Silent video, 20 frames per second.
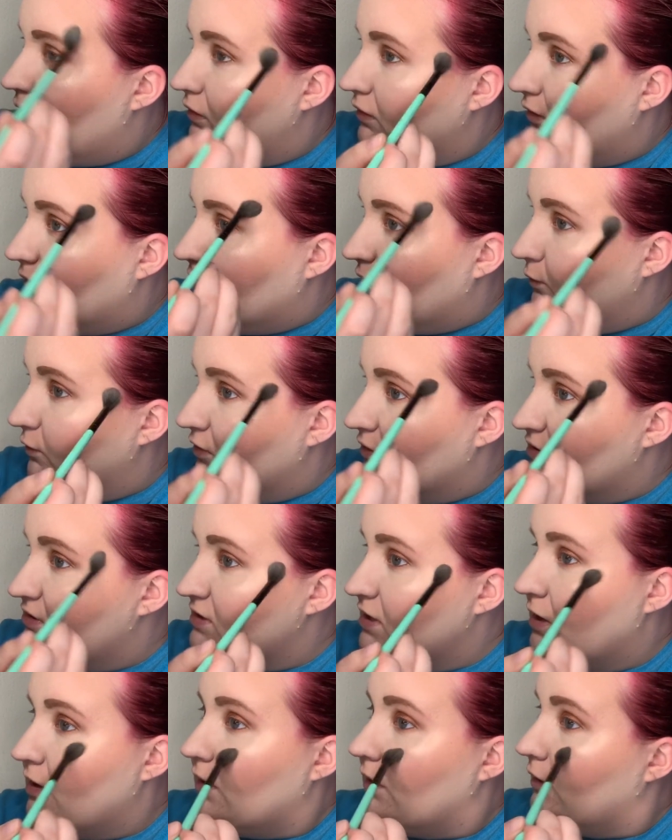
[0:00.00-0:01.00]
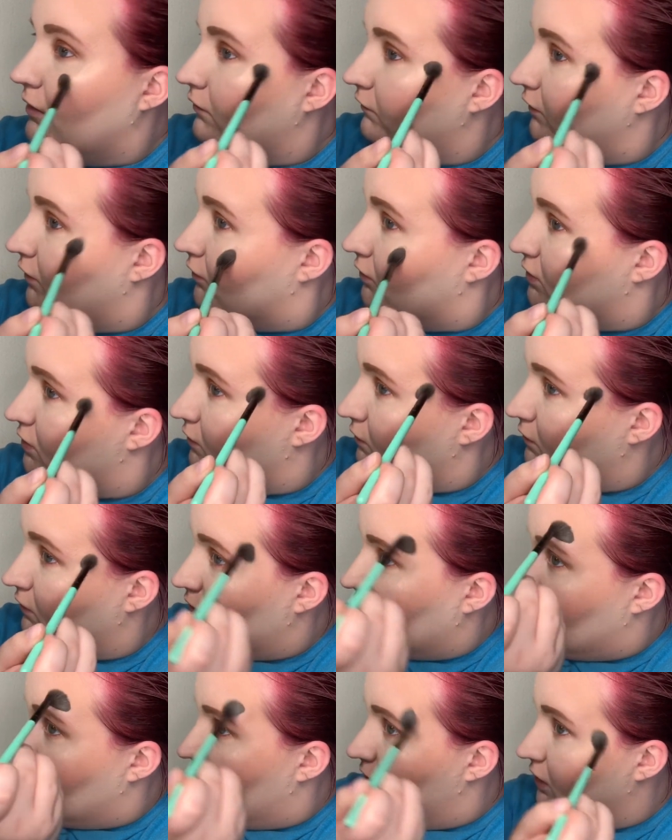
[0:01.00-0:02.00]
Now I will say, if you don't
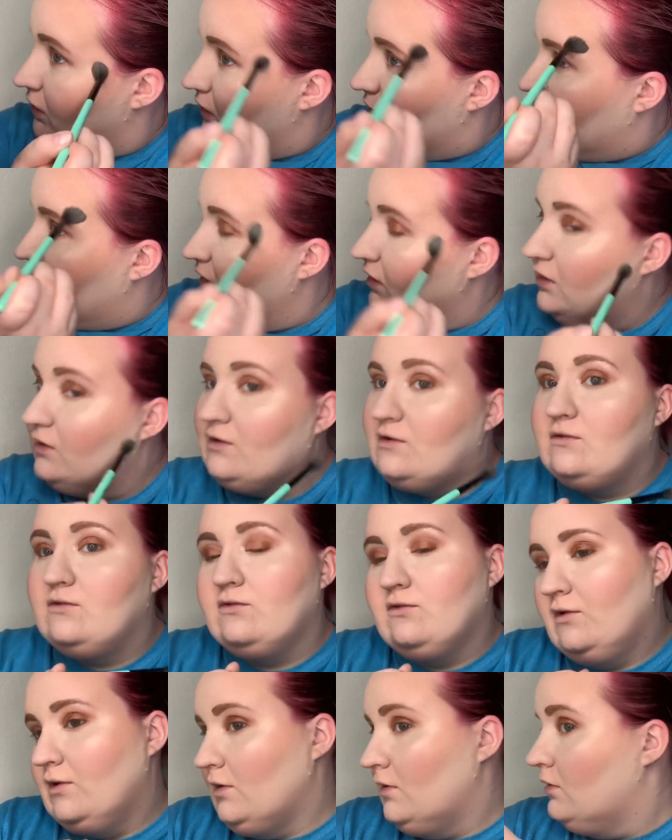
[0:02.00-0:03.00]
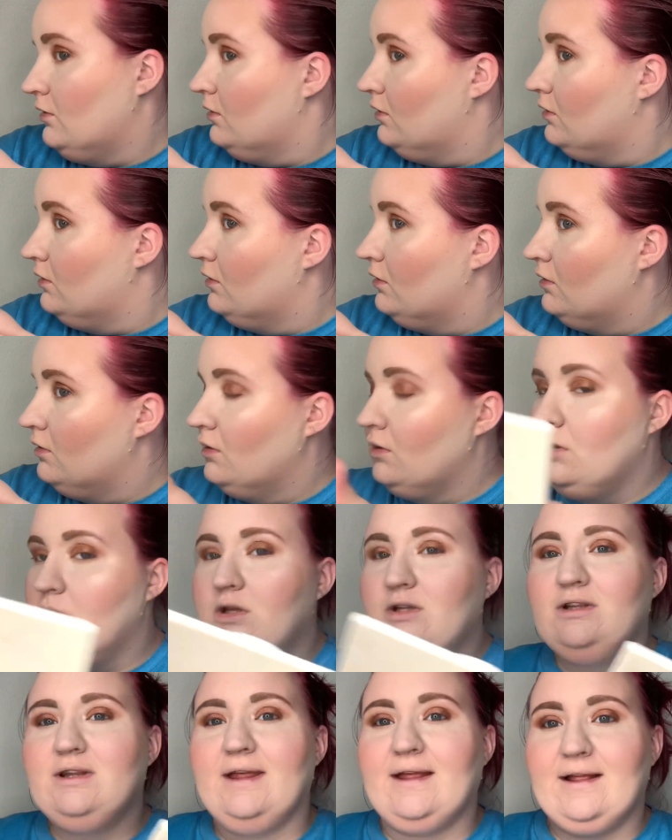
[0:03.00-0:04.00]
love
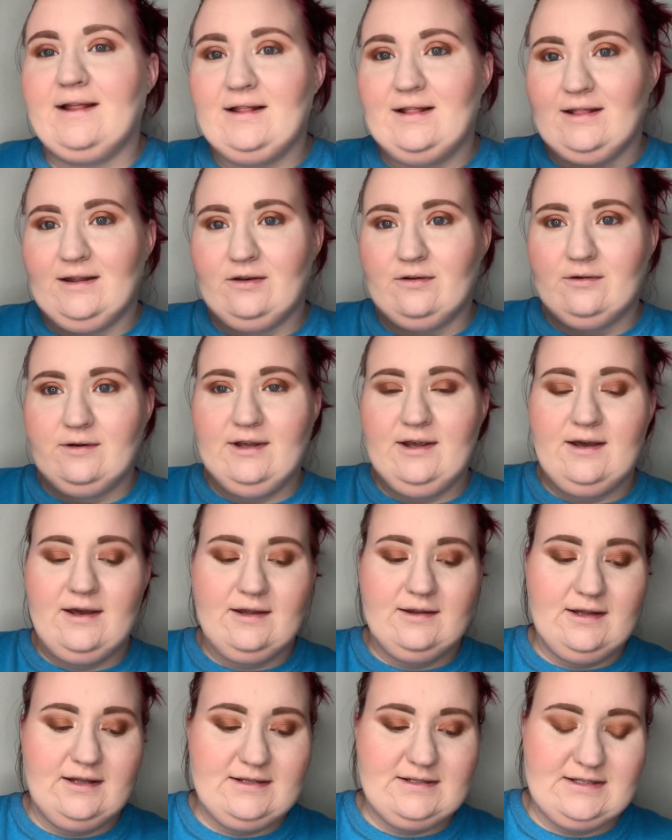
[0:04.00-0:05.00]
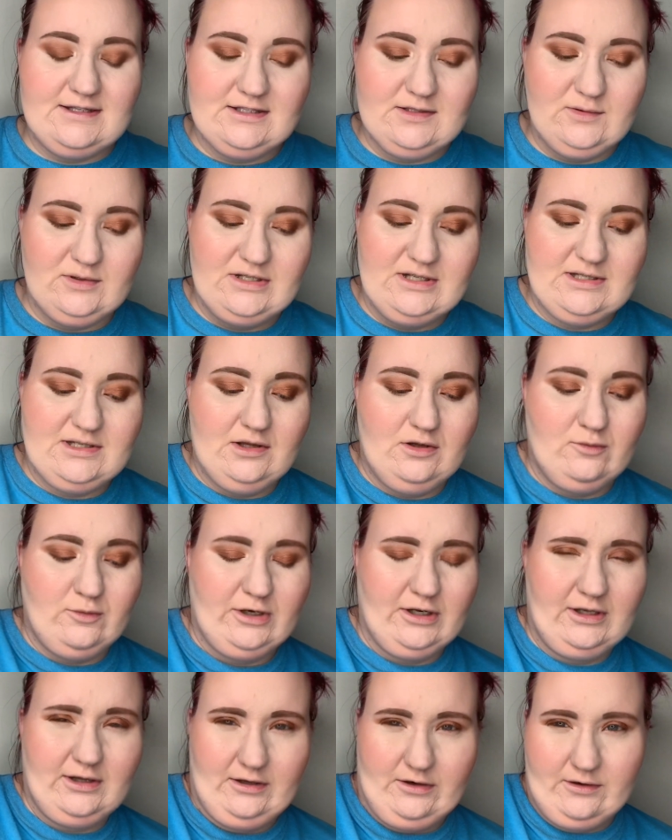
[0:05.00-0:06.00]
like glittery highlights, this one is a little more
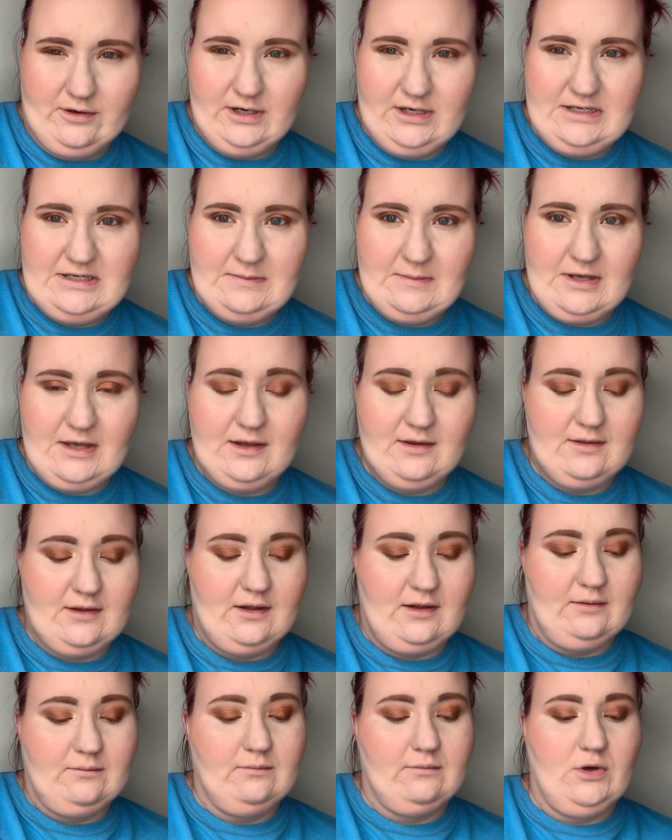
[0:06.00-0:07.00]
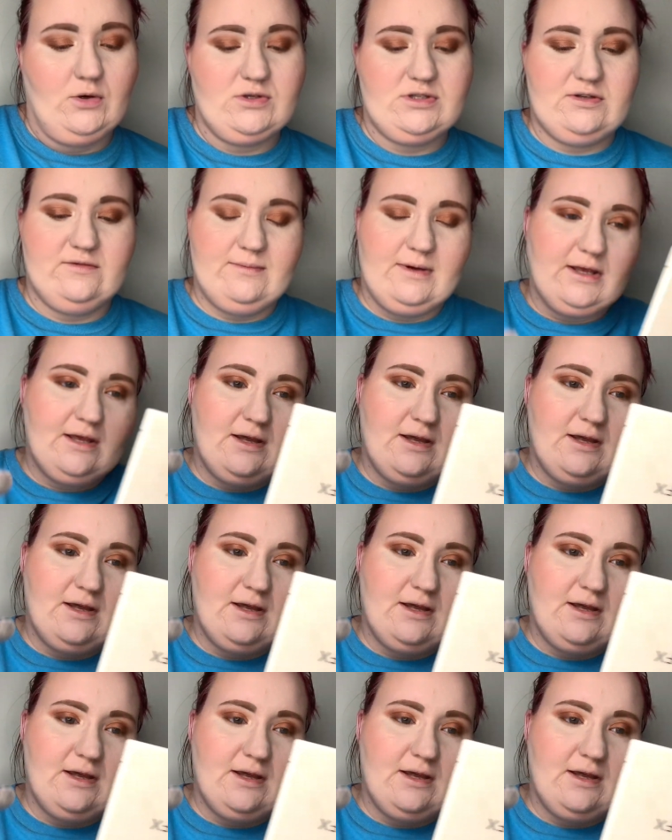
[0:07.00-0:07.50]
glittery to me than most of my